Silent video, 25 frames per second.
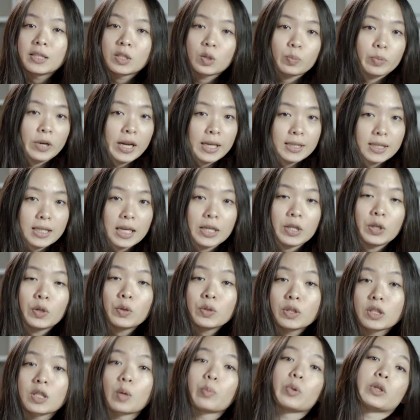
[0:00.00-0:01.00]
So brands that
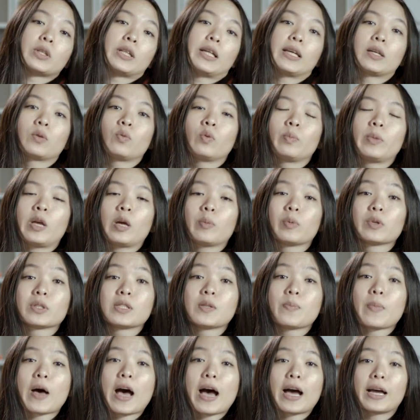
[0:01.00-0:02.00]
use DoubleClick will be able
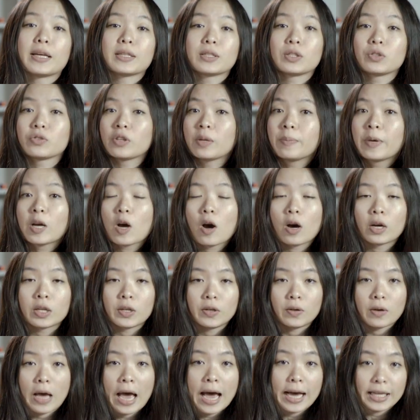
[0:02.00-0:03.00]
to buy streaming
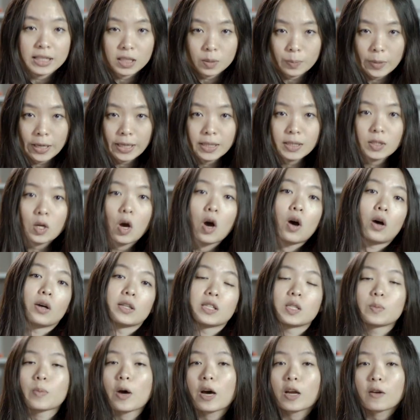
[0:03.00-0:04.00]
audio ad space
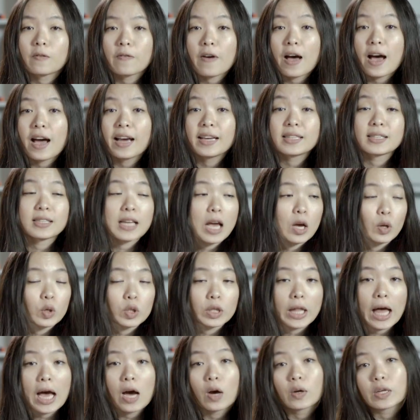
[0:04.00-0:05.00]
on Spotify,
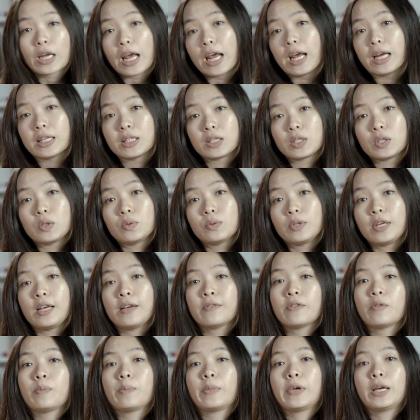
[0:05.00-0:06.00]
SoundCloud, and soon
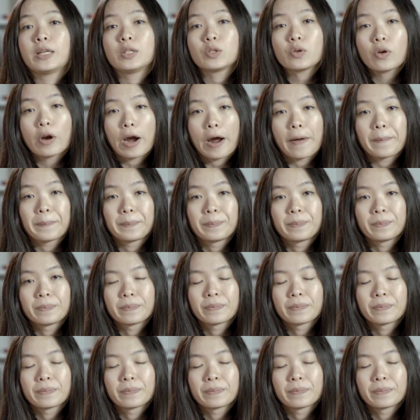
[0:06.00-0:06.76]
even Pandora.